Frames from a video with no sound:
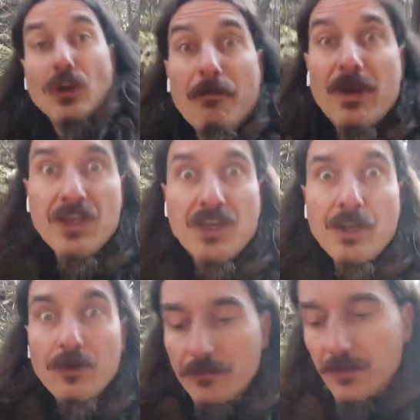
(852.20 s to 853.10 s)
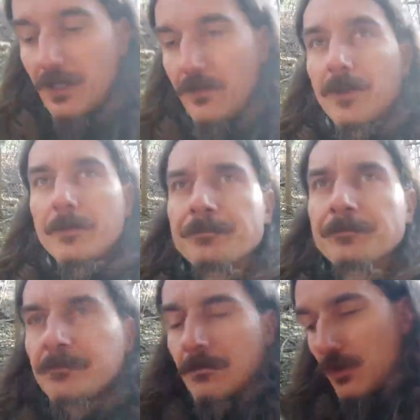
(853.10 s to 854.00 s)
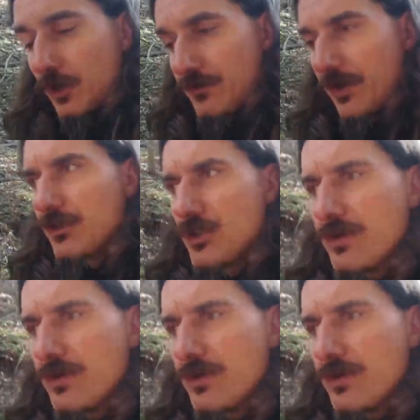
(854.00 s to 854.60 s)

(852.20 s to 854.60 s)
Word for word: dominion of another, contrary to